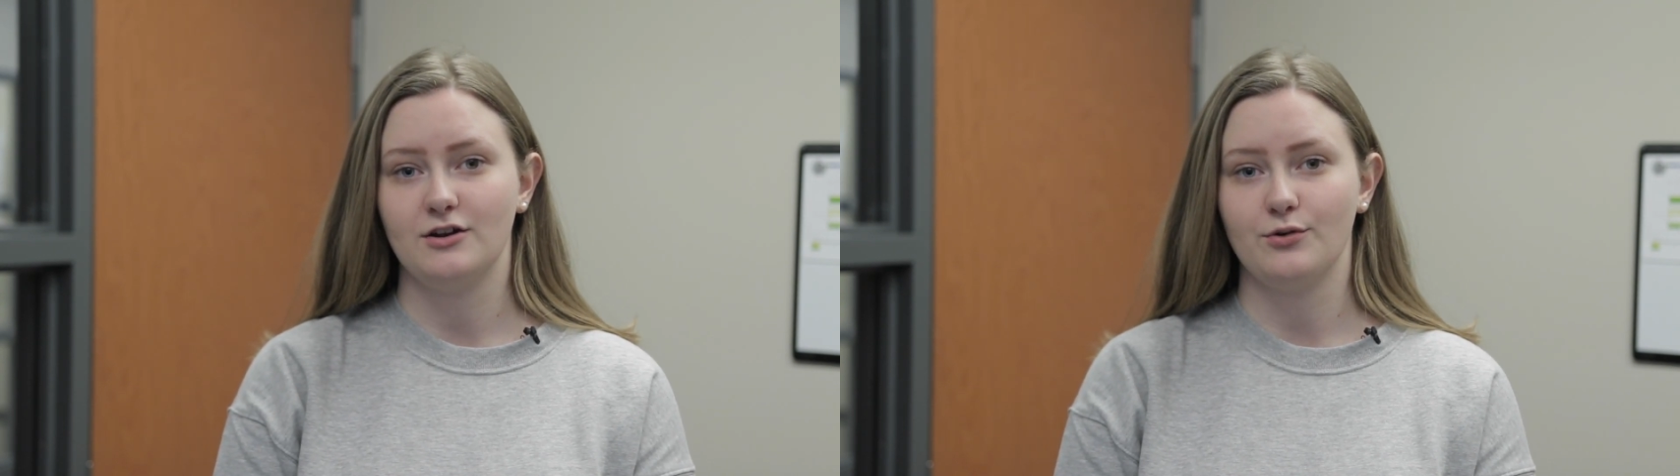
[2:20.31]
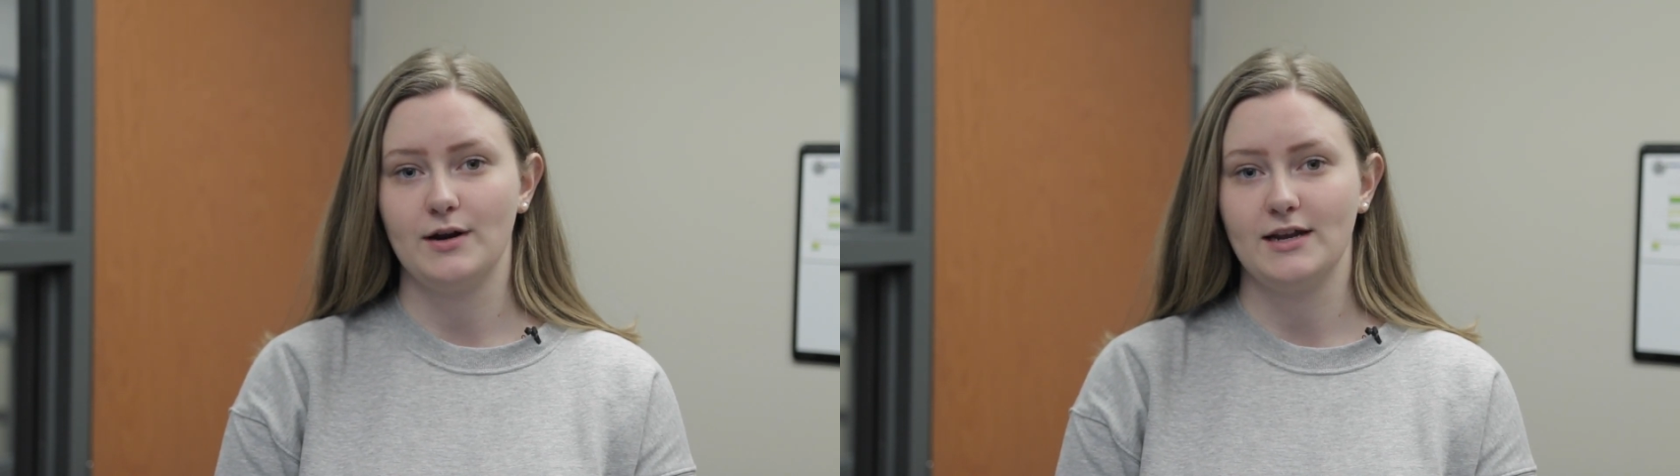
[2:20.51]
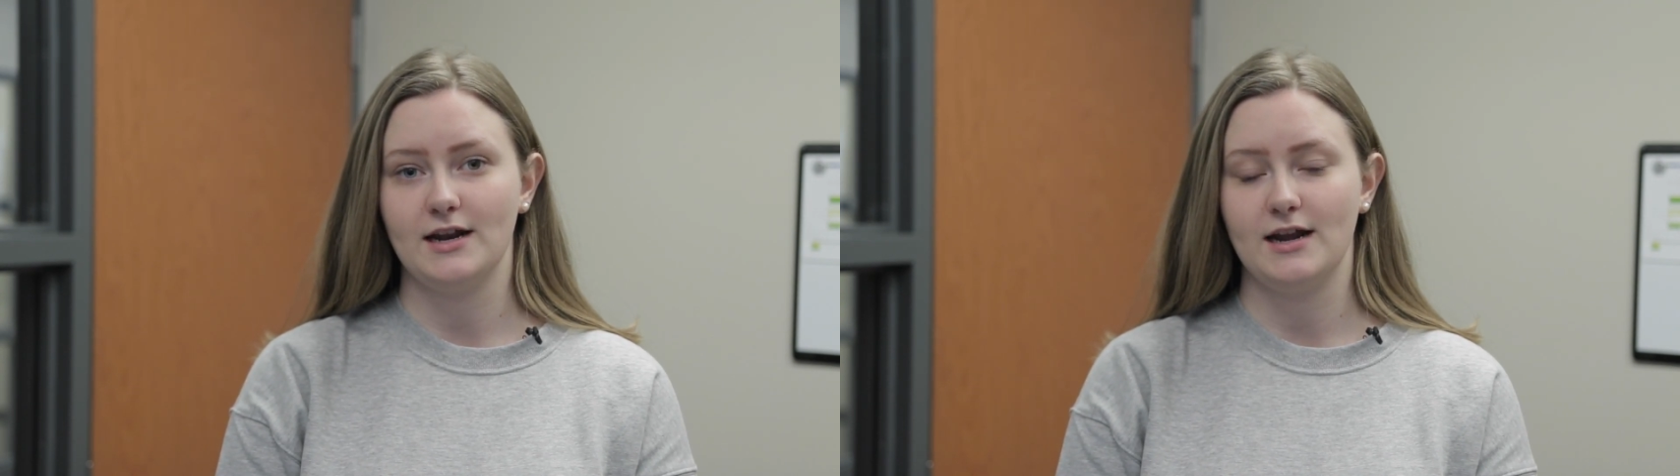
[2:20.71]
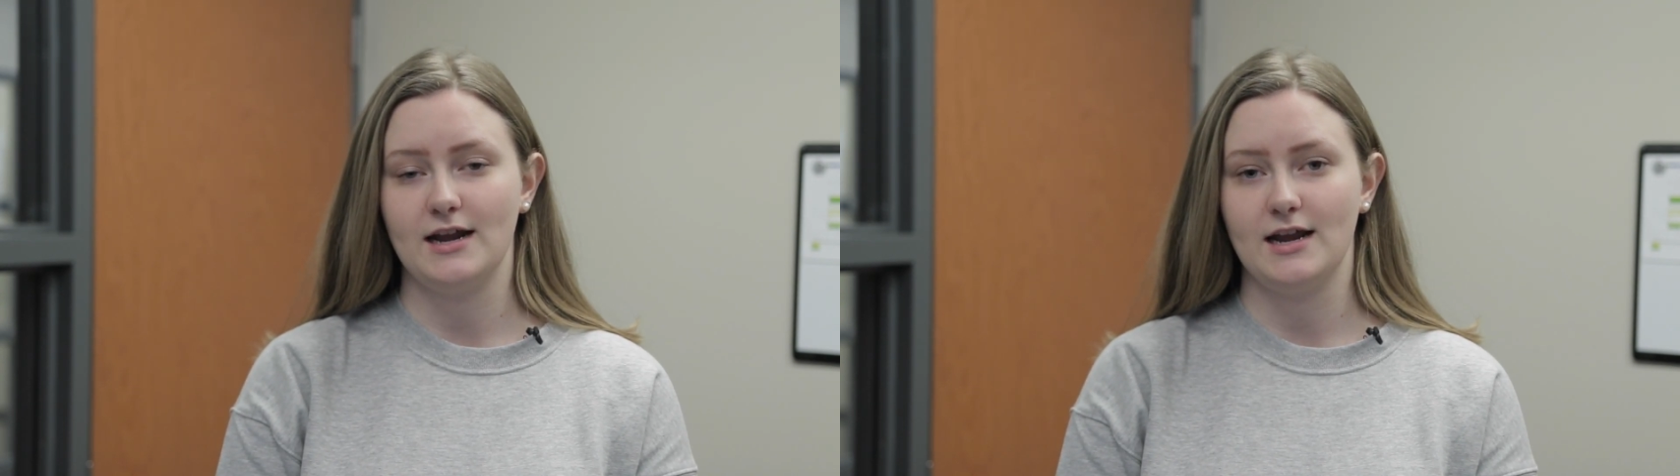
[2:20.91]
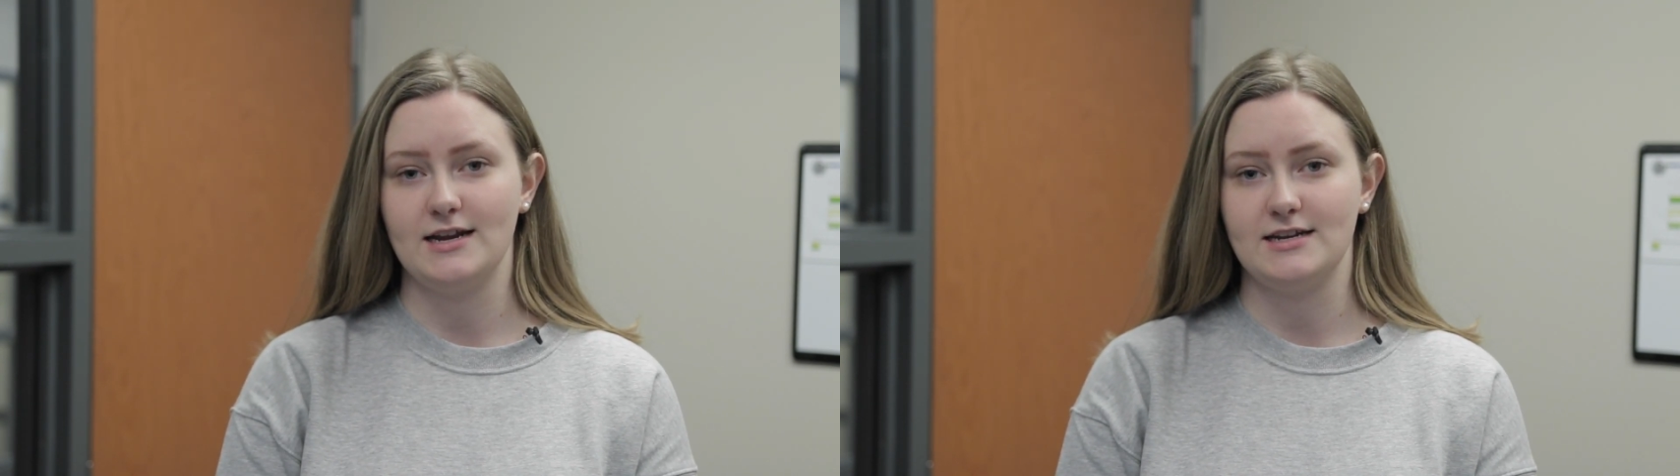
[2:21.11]

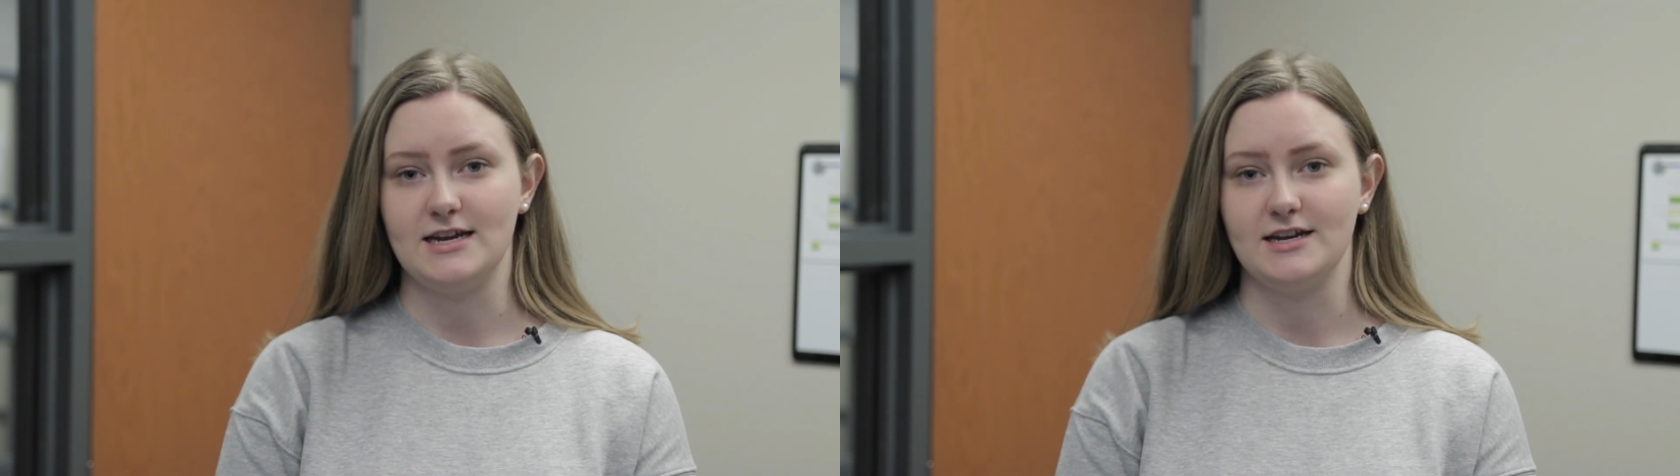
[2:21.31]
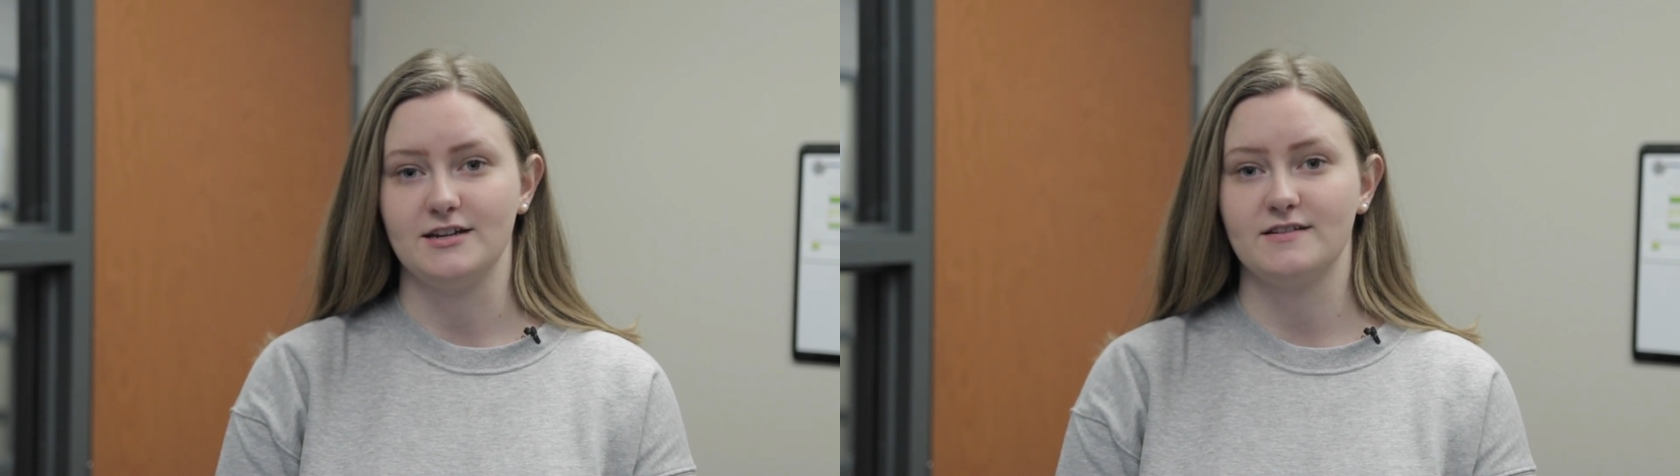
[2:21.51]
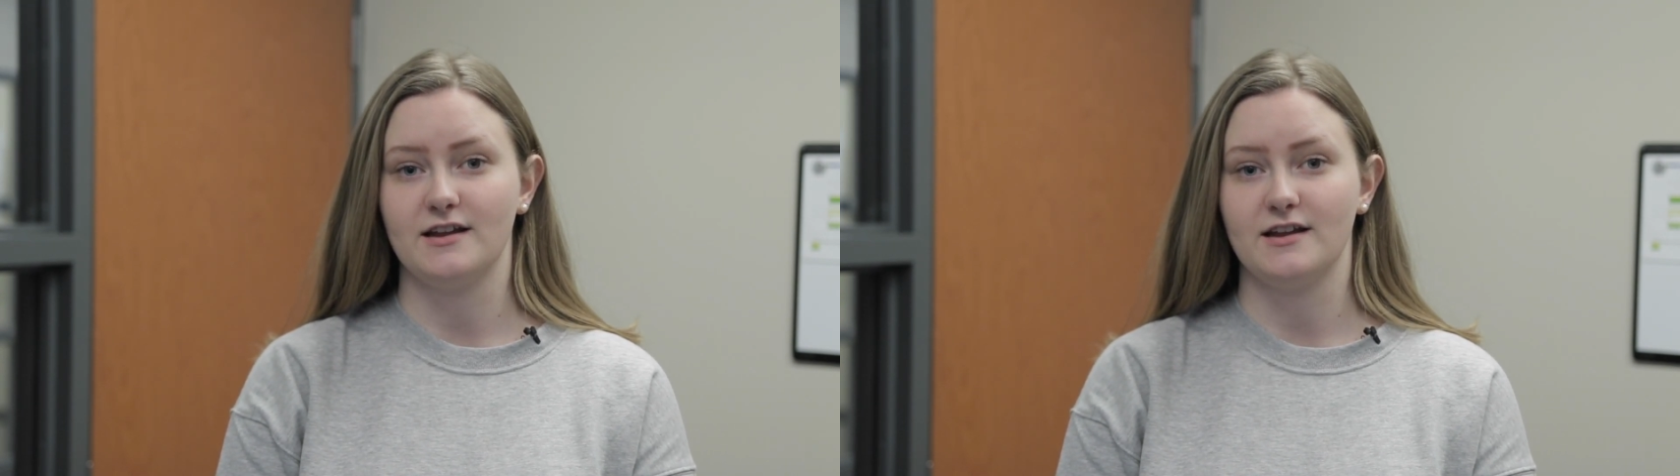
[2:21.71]
2018 to